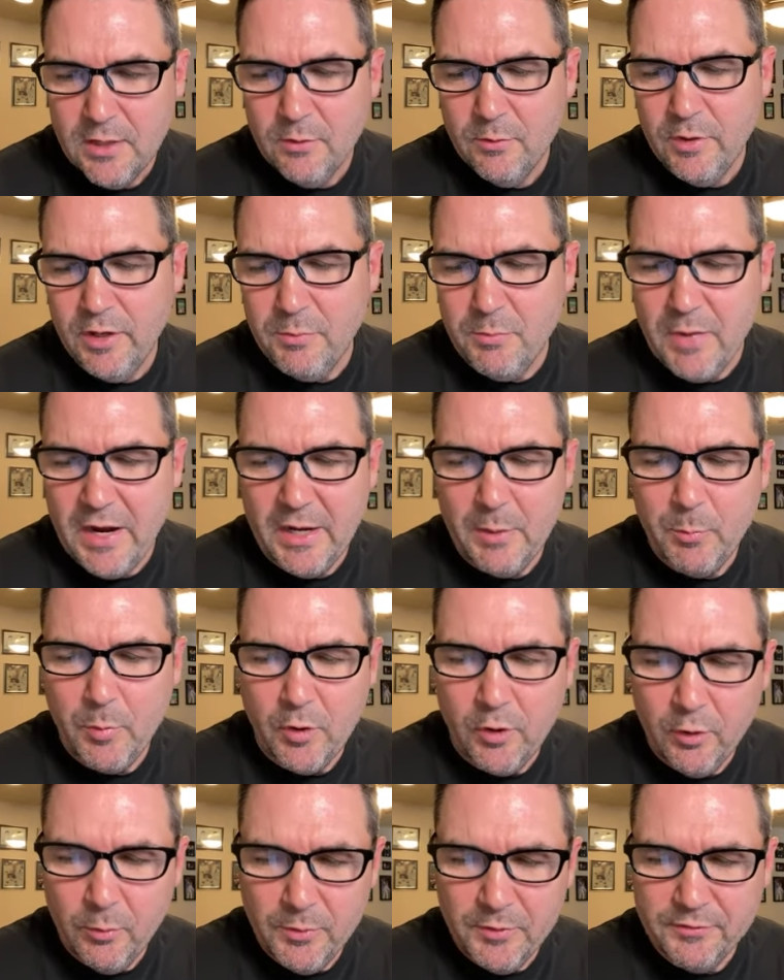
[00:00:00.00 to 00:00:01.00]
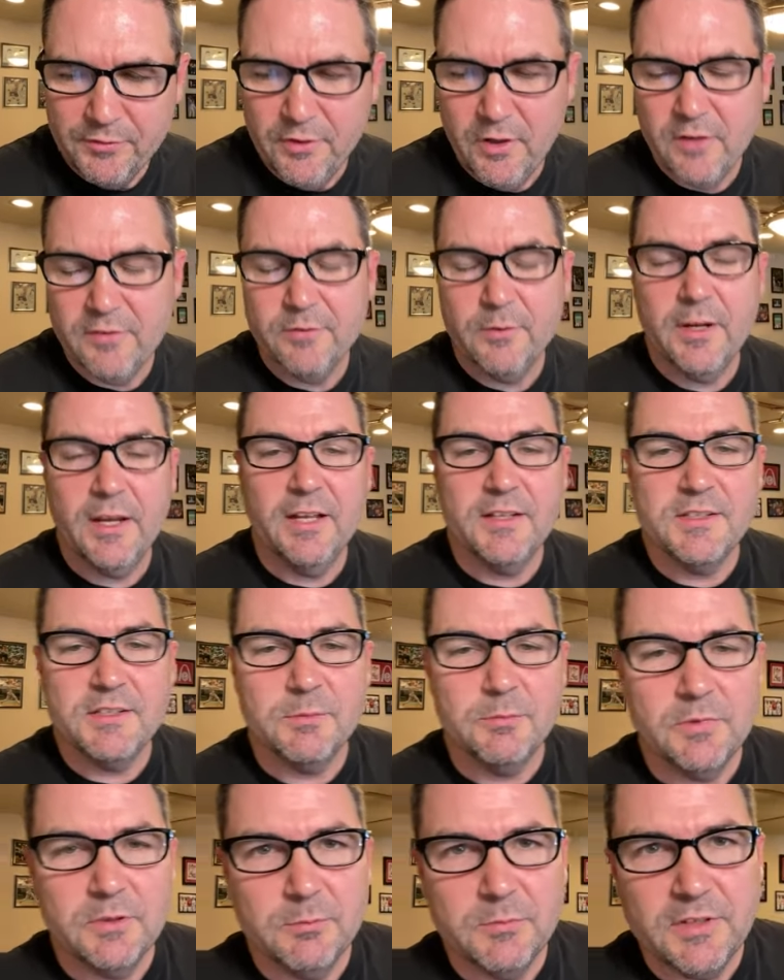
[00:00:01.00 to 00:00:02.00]
We had Mike Perlman fluff. We had
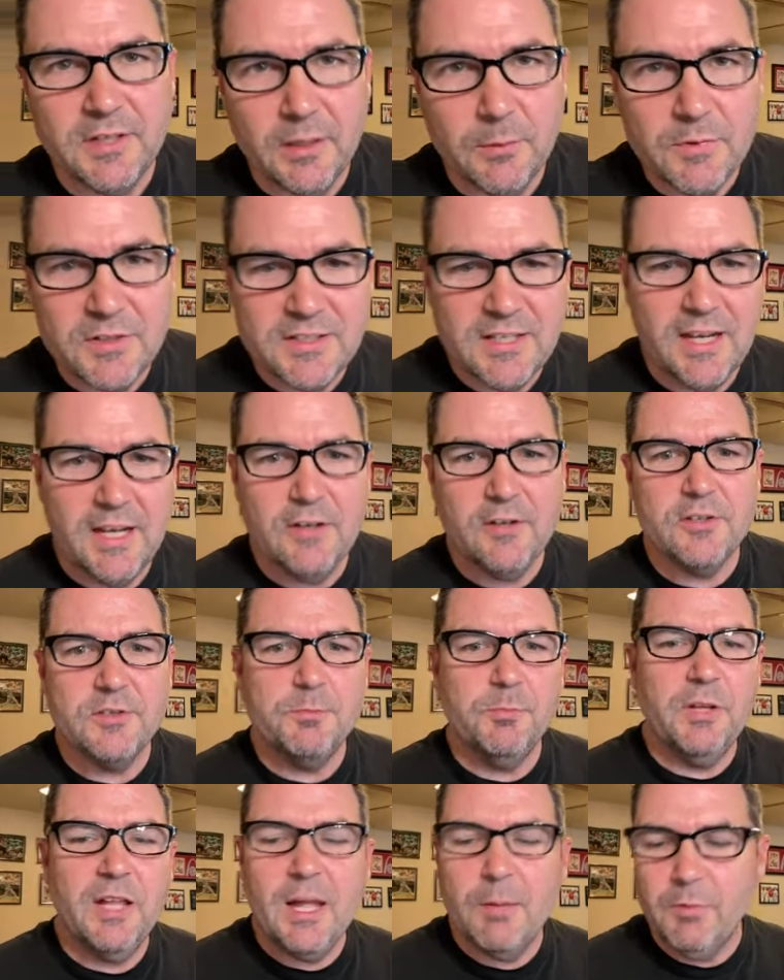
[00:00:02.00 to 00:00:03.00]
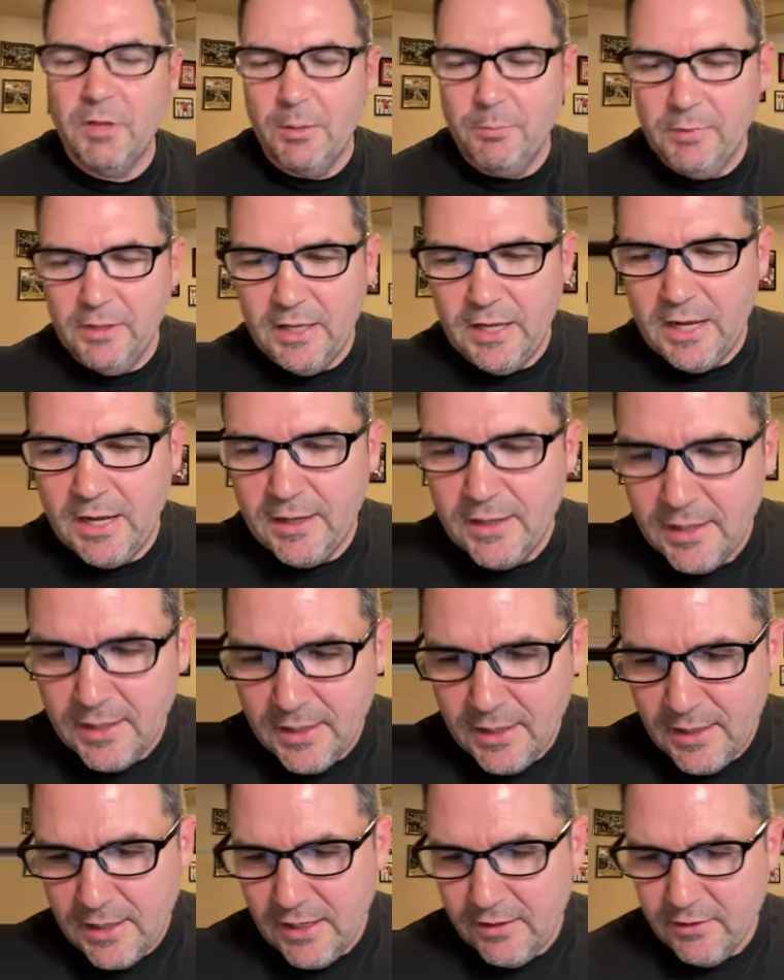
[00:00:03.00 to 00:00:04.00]
some imitators, blah, blah, blah.
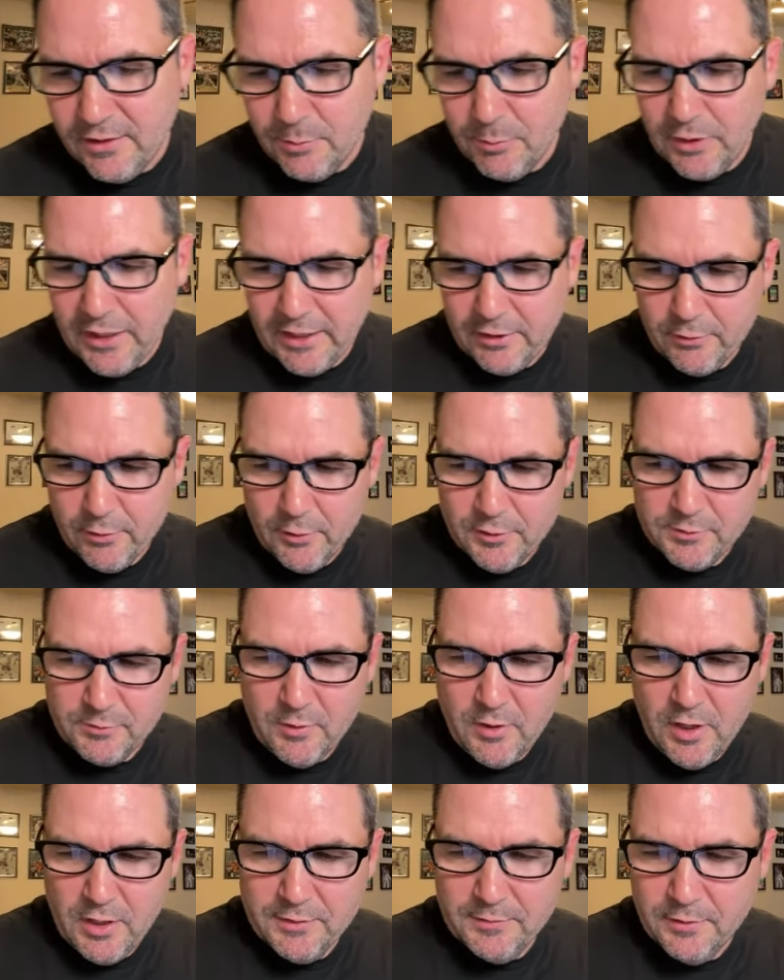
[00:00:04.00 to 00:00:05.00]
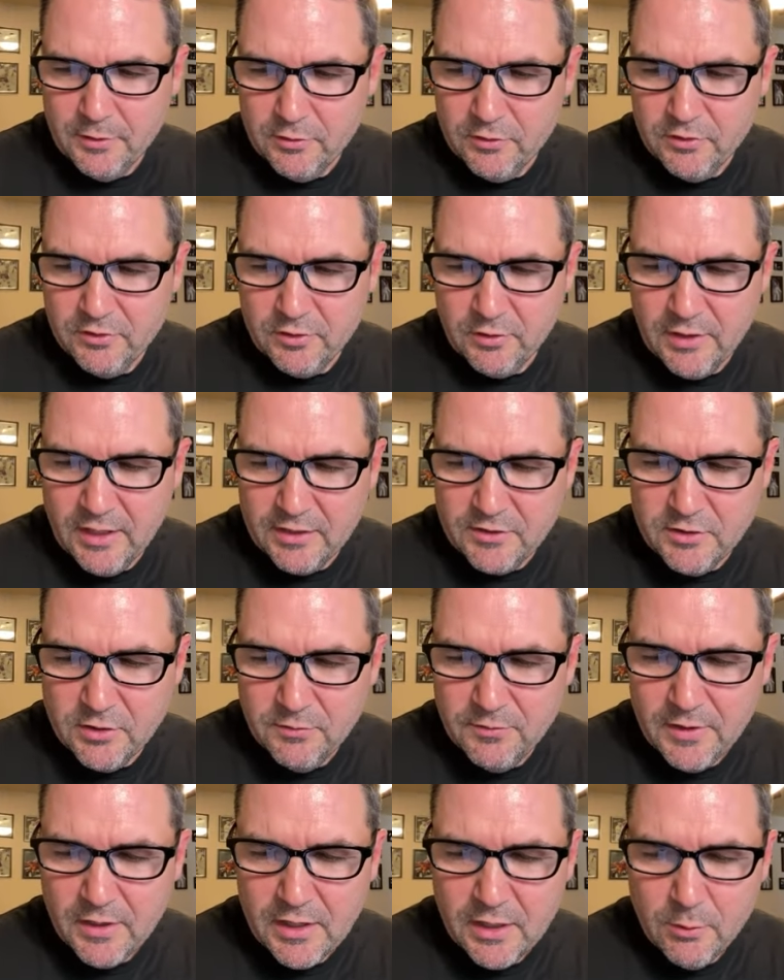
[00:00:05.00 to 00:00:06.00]
And then the Black Crowes were on. So they had two
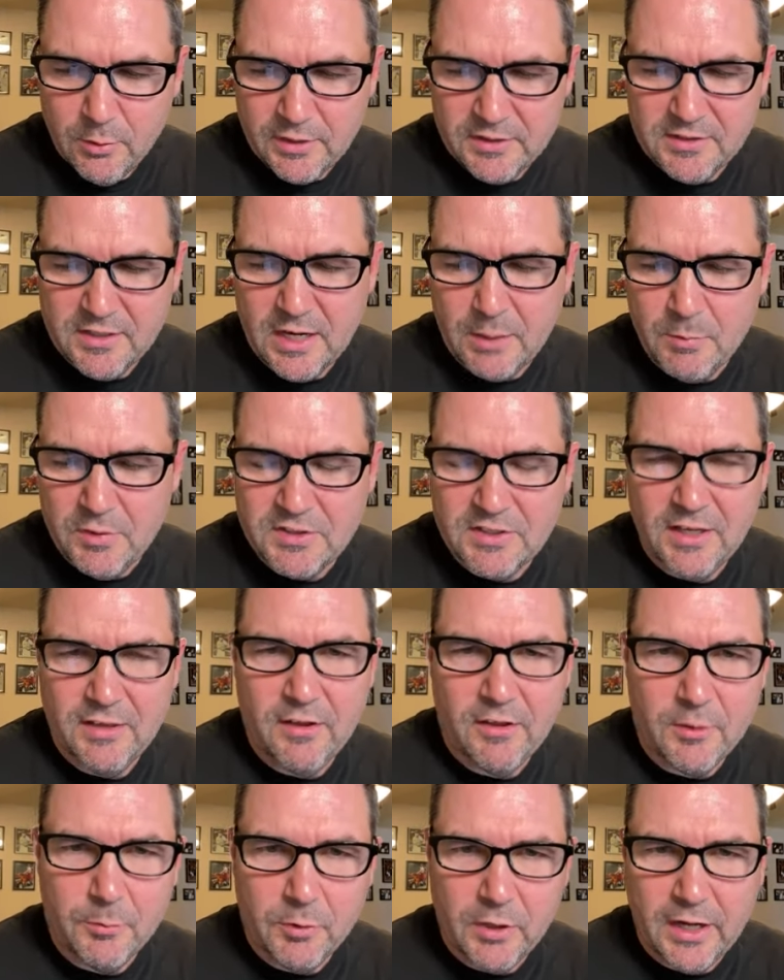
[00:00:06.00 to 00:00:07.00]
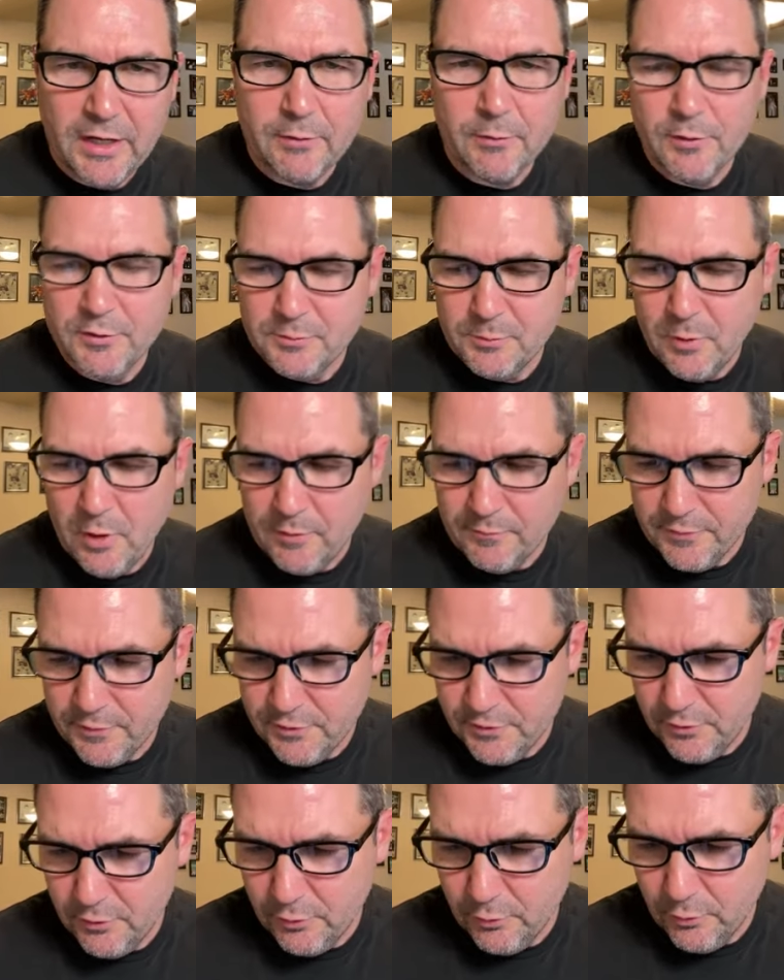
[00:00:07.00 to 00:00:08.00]
very quick segments, and then the Black Crowes were on for
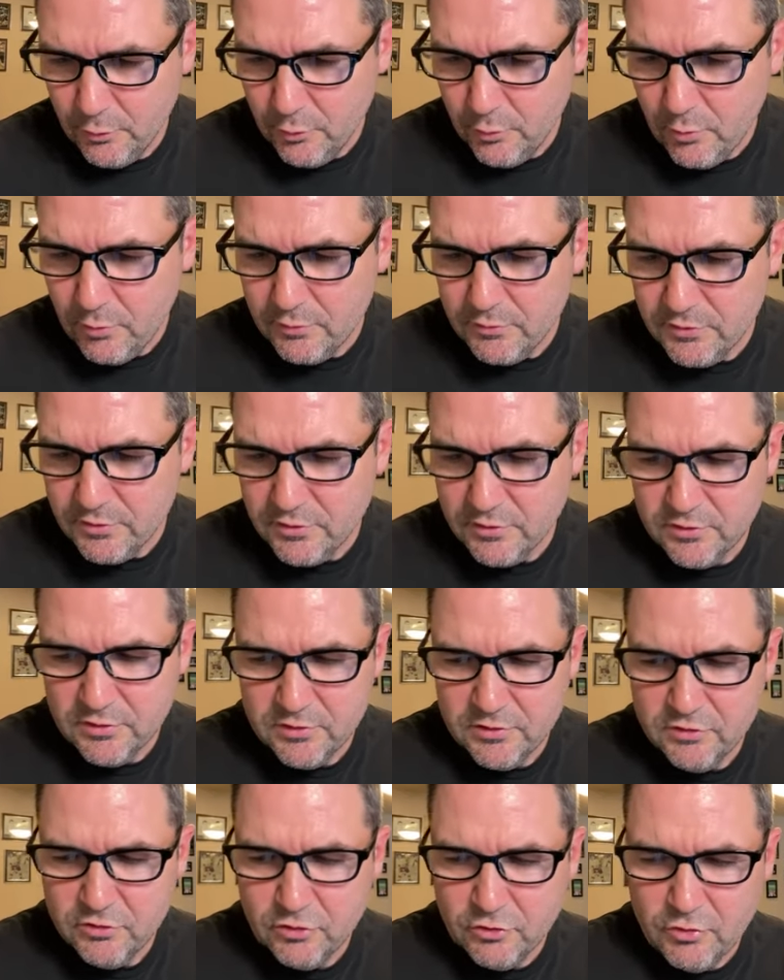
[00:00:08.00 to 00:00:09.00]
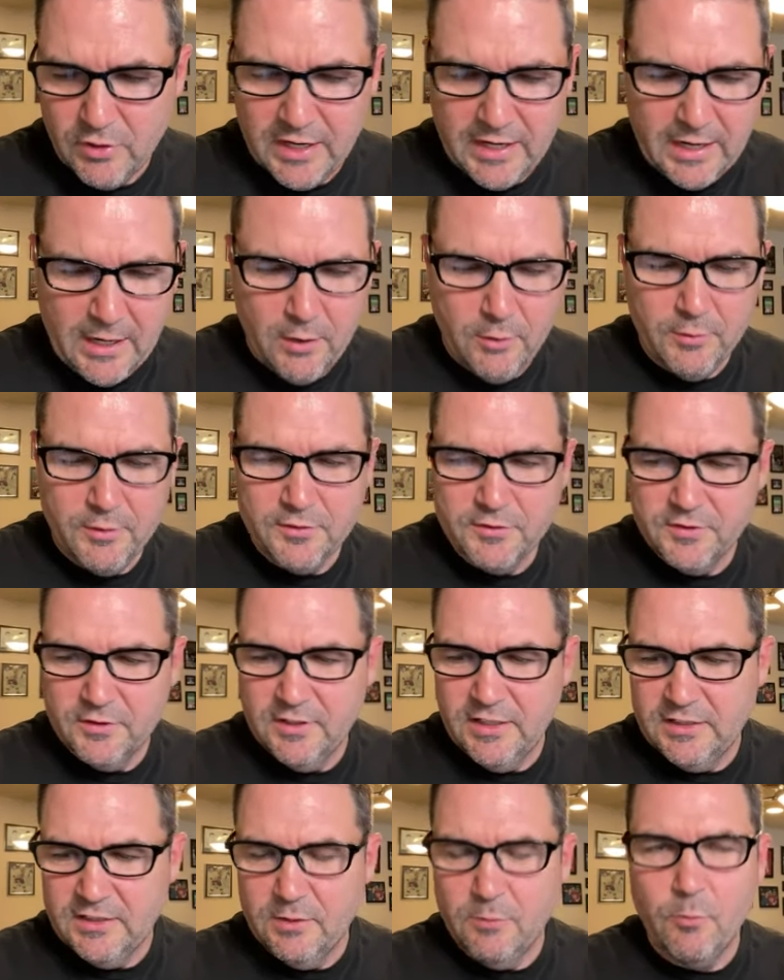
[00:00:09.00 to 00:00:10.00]
2 straight hours.
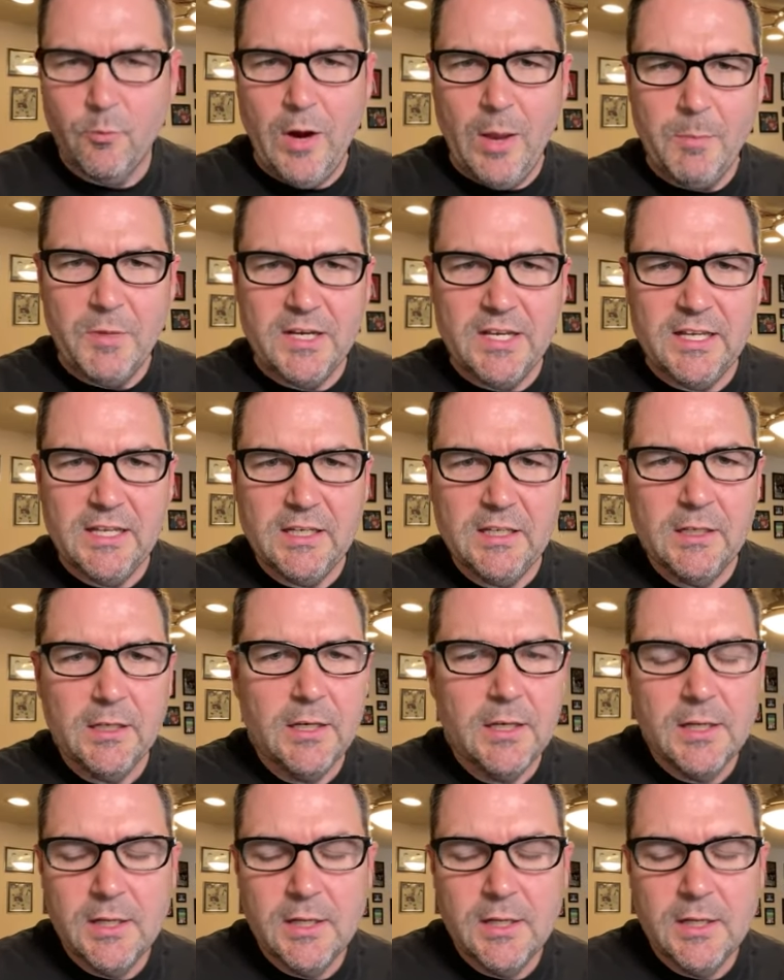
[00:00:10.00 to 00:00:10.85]
They did Remedy.